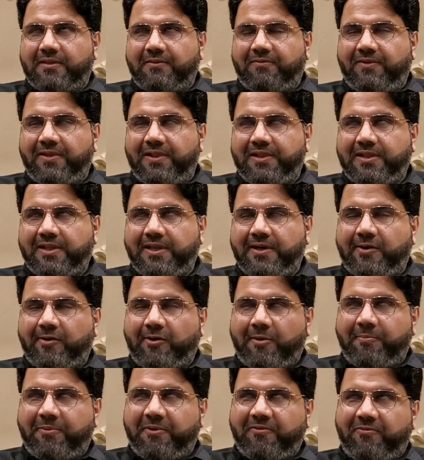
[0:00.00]
filthy
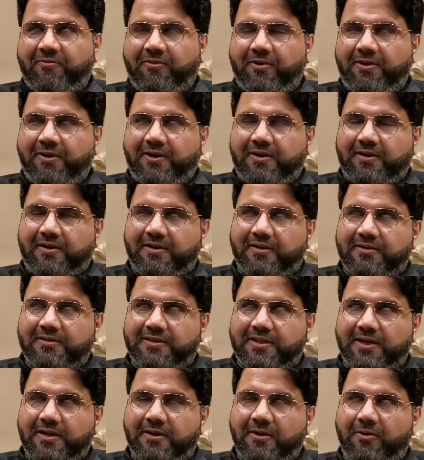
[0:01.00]
drop of water
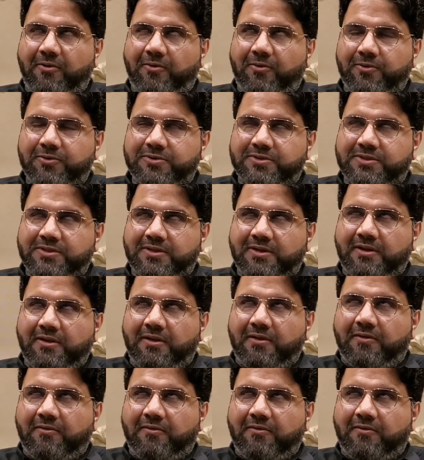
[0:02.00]
that goes